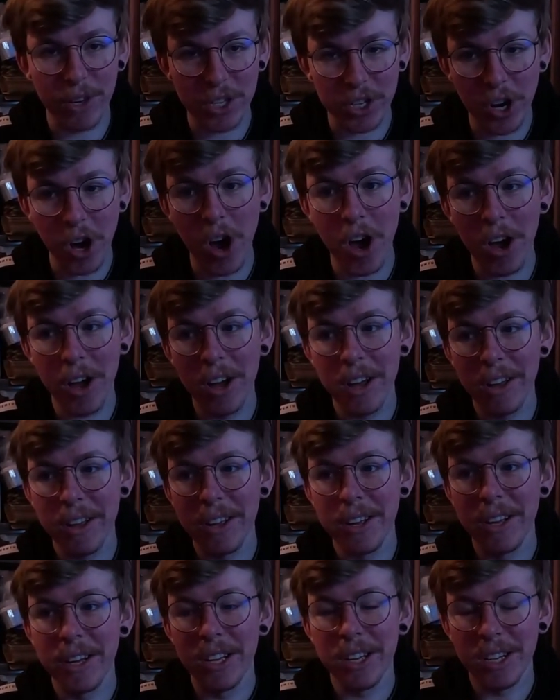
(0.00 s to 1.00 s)
it's not.
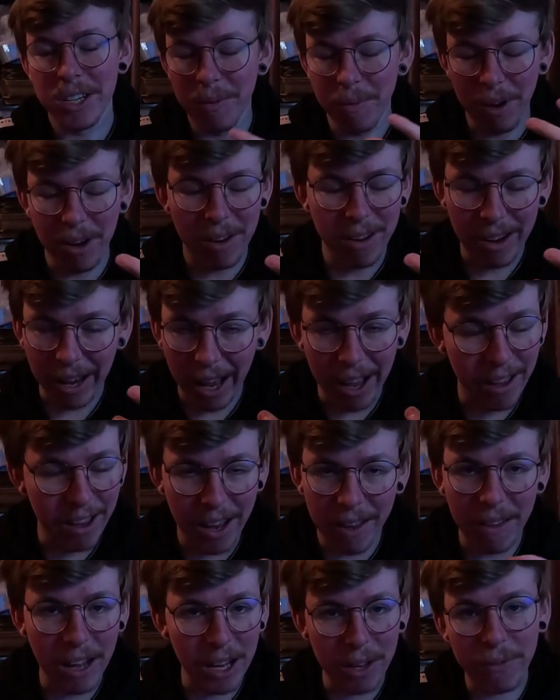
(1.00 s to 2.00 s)
I'm like, okay,
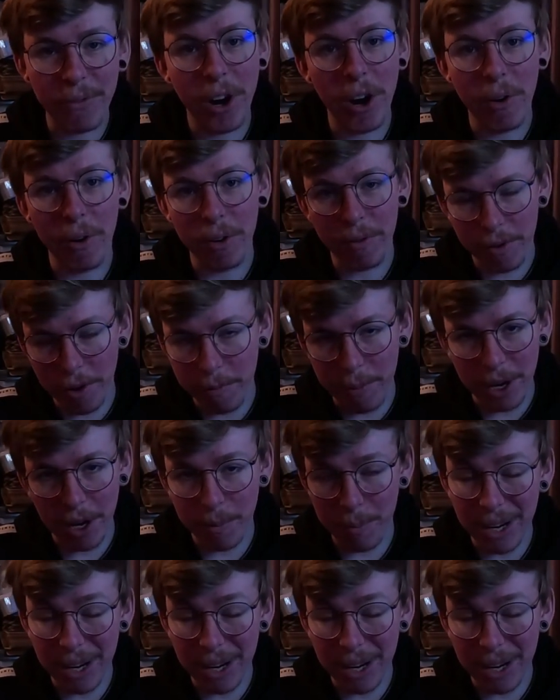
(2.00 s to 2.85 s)
yeah, that's fair enough. You've been